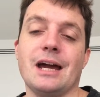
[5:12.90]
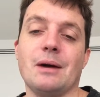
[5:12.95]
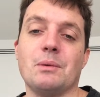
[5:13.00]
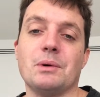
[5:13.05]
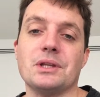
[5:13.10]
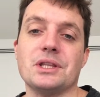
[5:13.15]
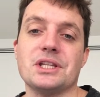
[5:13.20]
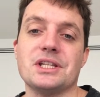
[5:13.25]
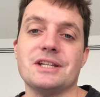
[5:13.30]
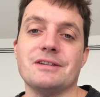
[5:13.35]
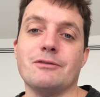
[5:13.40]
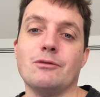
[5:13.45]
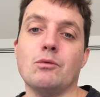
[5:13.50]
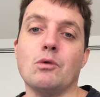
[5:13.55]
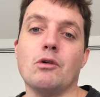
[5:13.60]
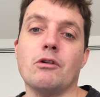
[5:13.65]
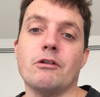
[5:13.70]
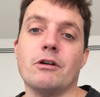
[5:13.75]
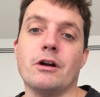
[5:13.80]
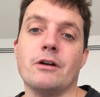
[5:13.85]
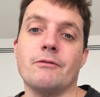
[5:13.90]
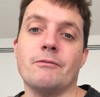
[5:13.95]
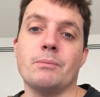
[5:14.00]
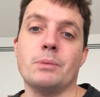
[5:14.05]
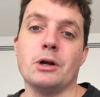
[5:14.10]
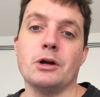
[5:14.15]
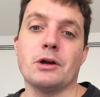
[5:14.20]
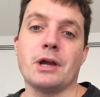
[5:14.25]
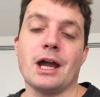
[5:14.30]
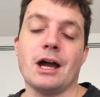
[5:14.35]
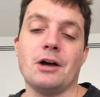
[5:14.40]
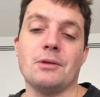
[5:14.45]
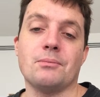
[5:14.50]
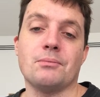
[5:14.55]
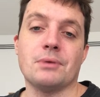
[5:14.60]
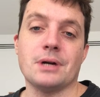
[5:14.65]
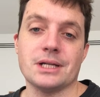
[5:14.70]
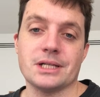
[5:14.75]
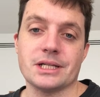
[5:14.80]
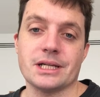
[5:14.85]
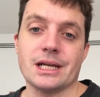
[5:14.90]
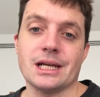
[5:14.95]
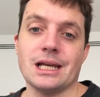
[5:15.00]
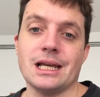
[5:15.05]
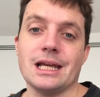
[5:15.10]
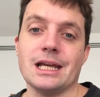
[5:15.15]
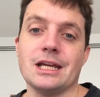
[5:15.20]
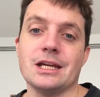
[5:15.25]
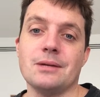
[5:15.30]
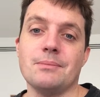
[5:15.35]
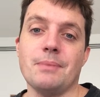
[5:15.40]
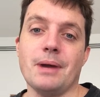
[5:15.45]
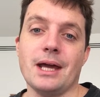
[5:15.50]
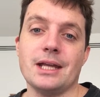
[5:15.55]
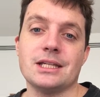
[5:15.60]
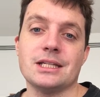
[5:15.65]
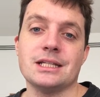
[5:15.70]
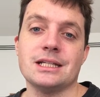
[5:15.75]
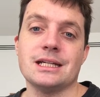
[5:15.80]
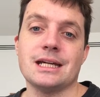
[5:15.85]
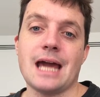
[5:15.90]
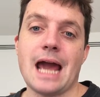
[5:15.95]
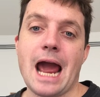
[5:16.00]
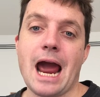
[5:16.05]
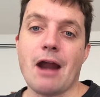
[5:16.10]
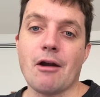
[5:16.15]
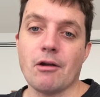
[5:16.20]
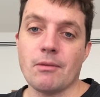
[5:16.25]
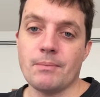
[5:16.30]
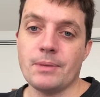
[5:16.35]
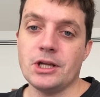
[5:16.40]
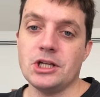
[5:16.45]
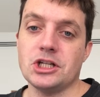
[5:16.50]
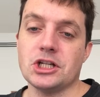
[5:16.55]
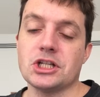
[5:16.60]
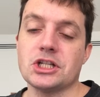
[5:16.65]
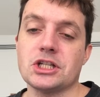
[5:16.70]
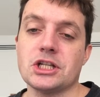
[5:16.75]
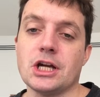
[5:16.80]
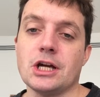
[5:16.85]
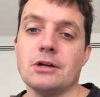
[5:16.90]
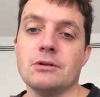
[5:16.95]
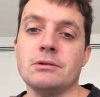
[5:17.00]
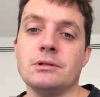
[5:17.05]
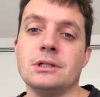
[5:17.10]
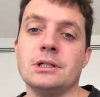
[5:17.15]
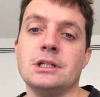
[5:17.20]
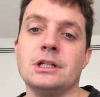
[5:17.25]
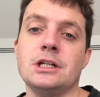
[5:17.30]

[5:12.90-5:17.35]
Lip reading: When the Civil War broke out, President Lincoln met Harriet Beecher Stowe.